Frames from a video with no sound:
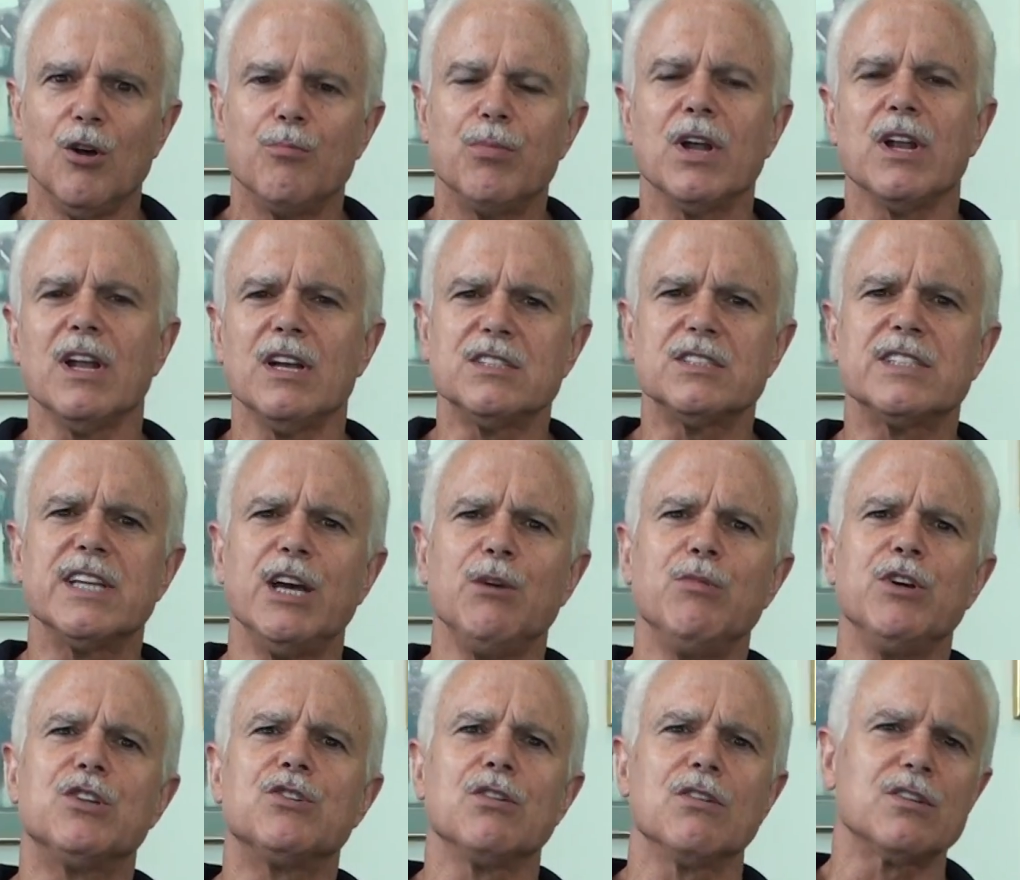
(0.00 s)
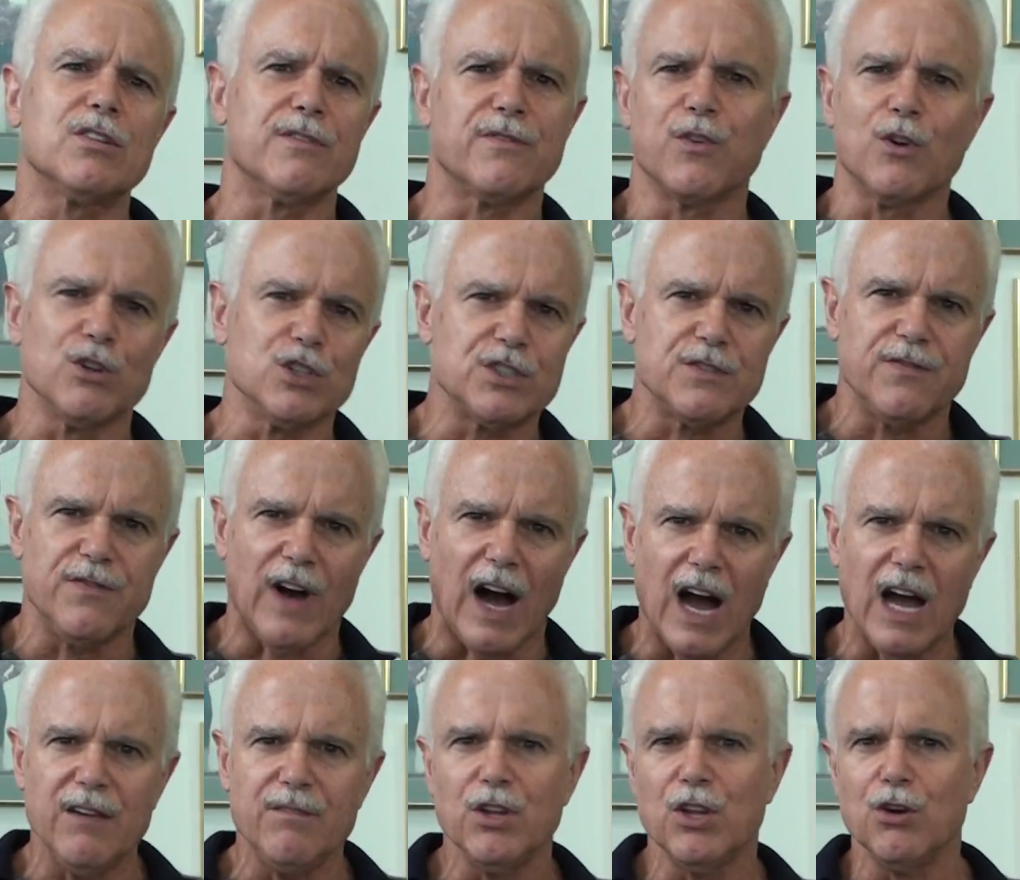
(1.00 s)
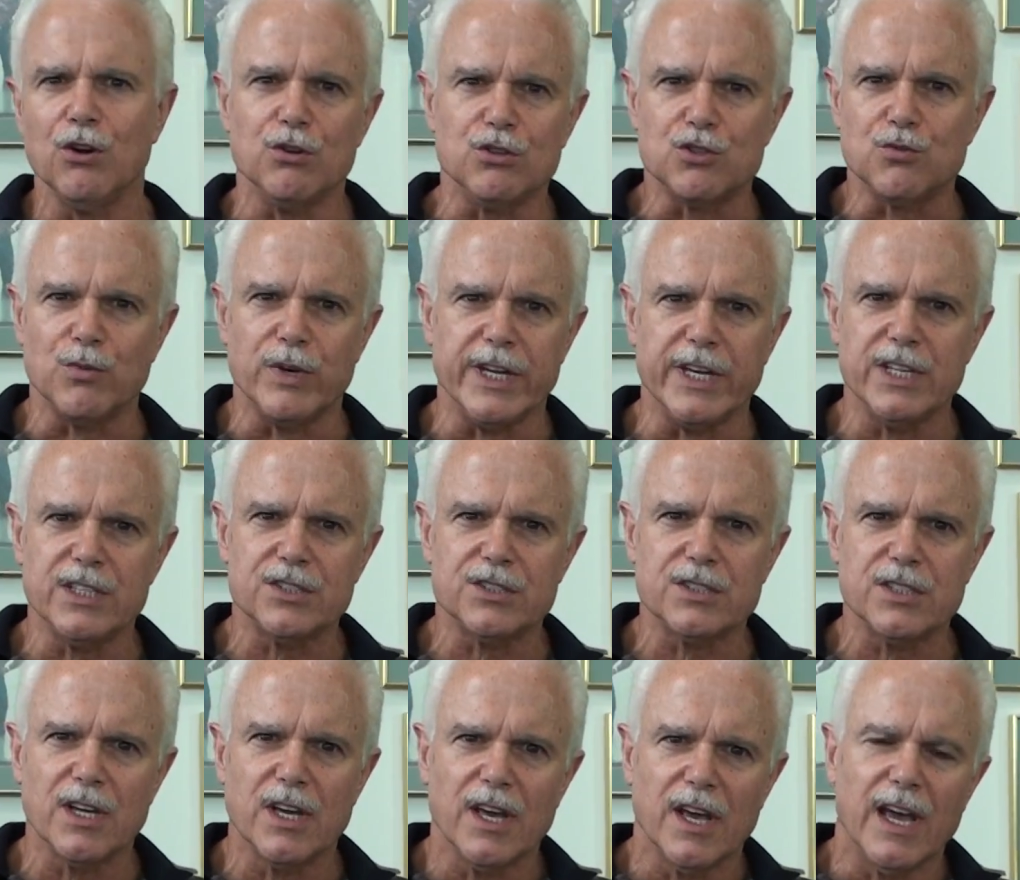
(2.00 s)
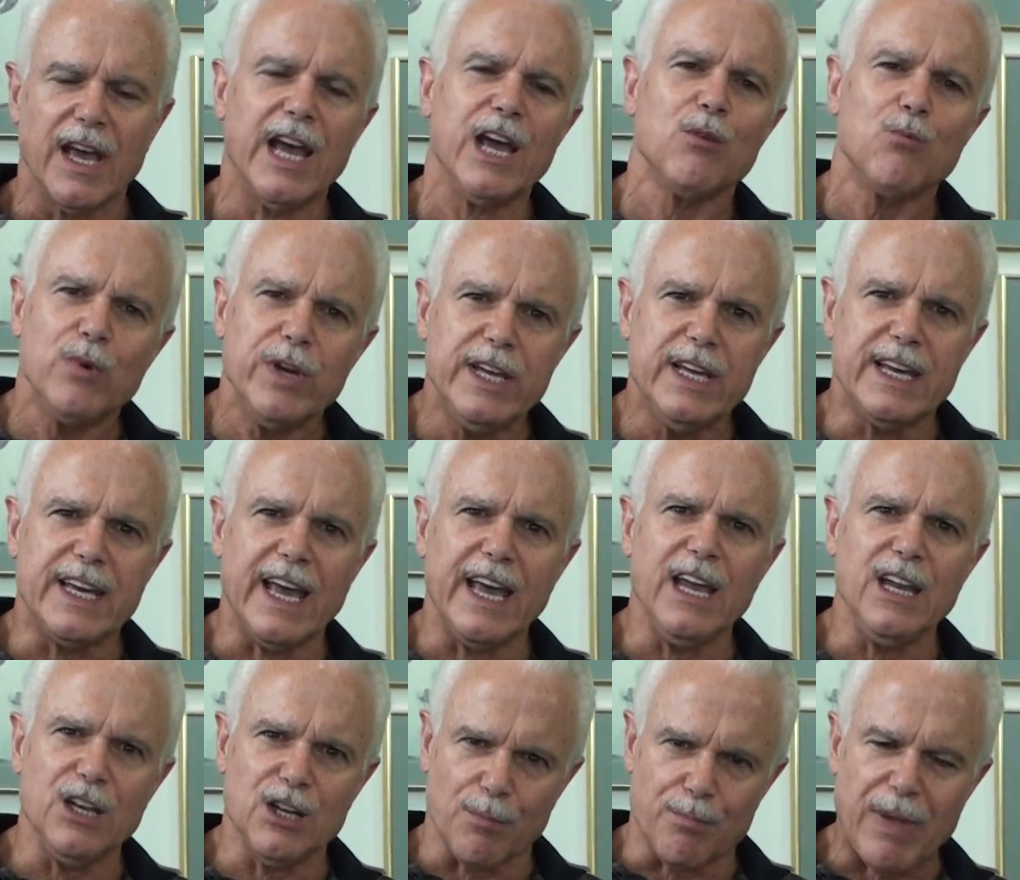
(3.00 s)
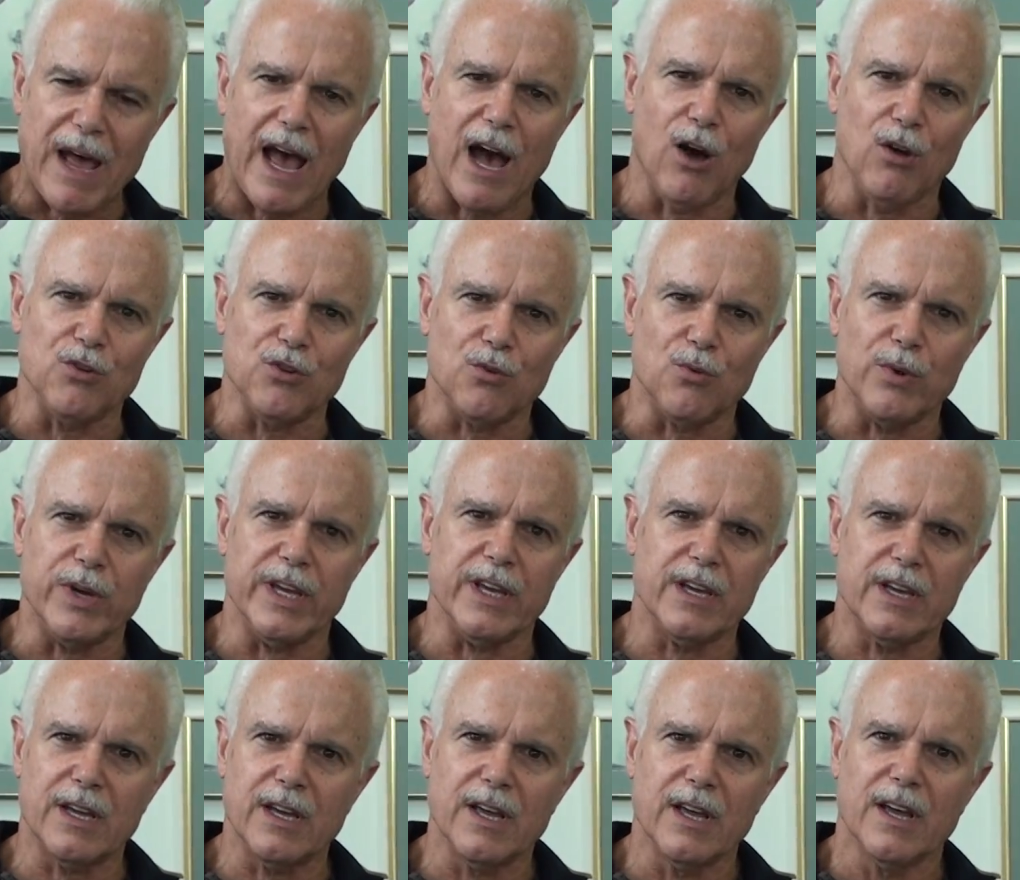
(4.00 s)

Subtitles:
But let's say we took the first 5 of those weeks and we gained a pound a week.